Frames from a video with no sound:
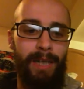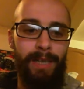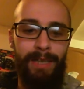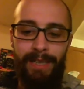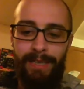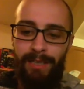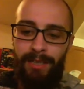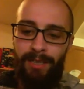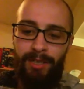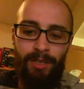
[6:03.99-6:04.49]
And
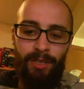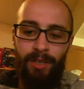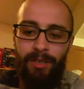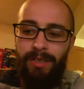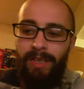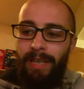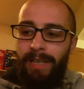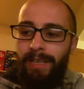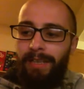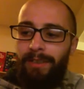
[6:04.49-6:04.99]
he just chucked
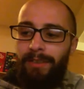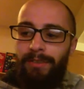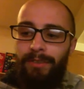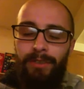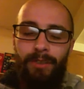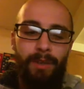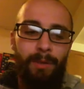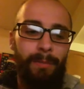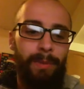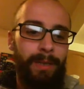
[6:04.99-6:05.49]
that in on
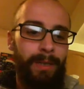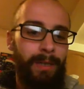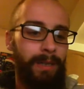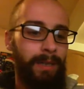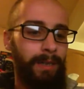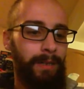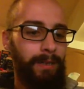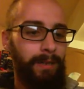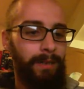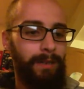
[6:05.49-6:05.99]
top
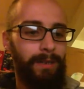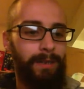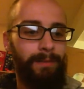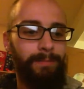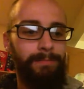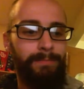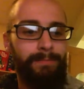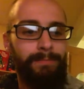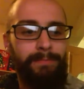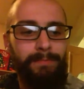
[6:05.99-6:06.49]
because
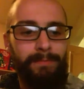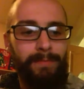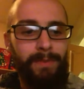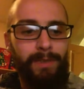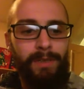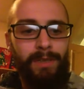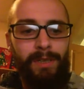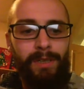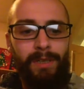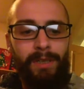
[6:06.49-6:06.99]
um,
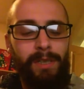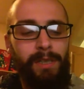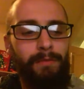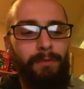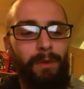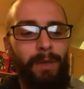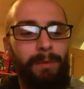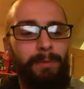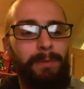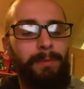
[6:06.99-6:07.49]
the
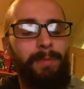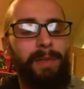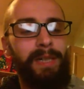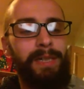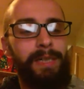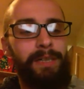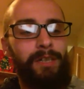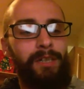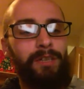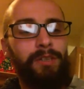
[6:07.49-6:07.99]
giveaway was
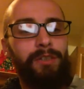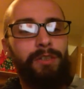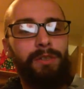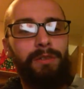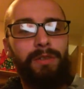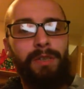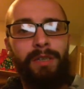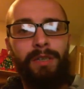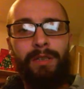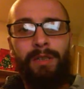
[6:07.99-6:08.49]
mainly just
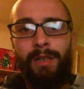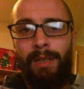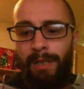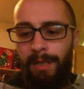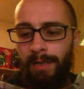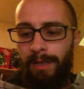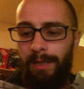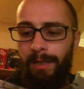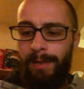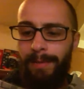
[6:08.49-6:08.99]
juices.
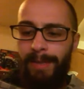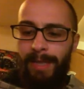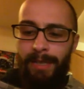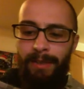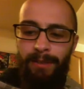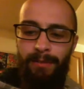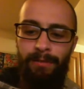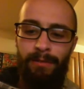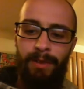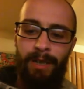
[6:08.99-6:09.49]
Uh, but he
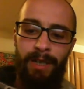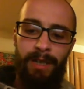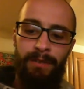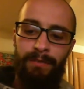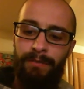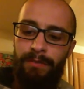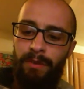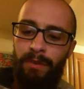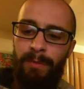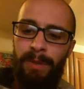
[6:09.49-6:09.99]
threw that in
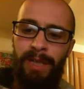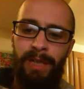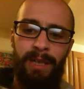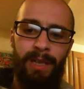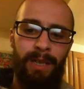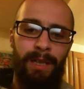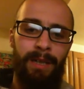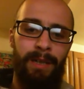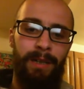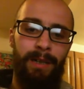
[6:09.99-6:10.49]
for me.
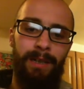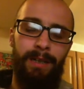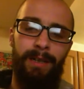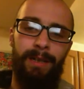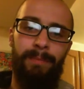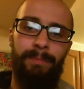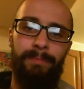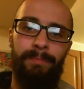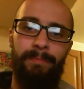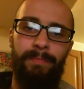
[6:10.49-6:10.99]

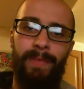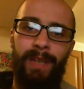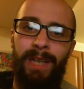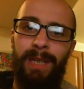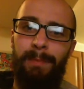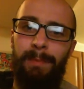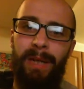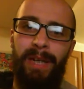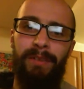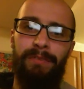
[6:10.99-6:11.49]
Um,
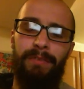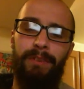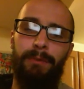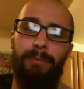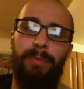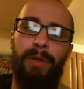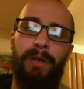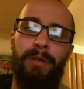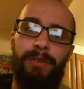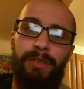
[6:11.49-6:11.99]
he paid for the
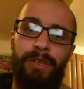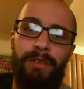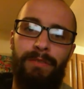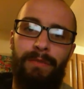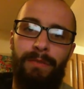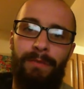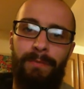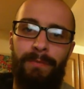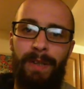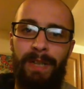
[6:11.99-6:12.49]
postage
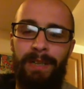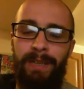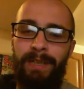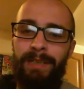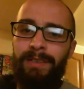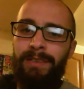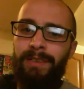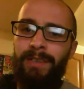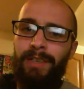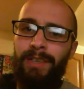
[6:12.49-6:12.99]
from
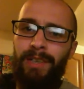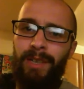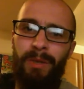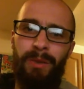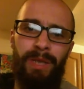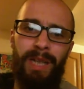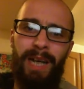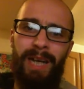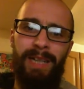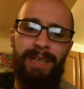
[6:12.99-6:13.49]
Finland to the
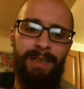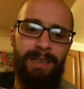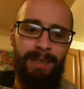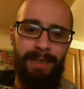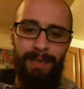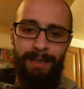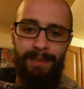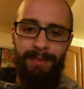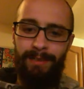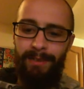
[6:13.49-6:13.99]
UK.
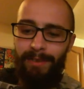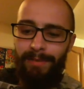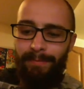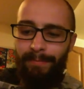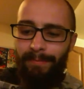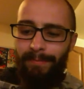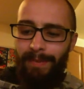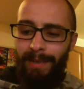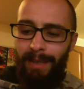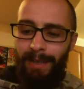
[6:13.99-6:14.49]
Like
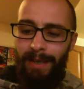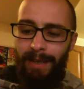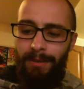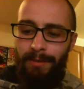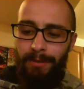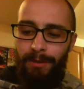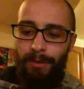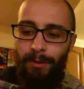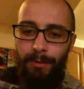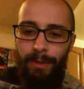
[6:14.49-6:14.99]
how
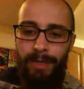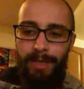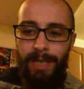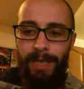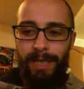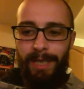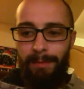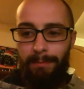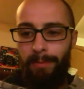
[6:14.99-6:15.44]
cool is he?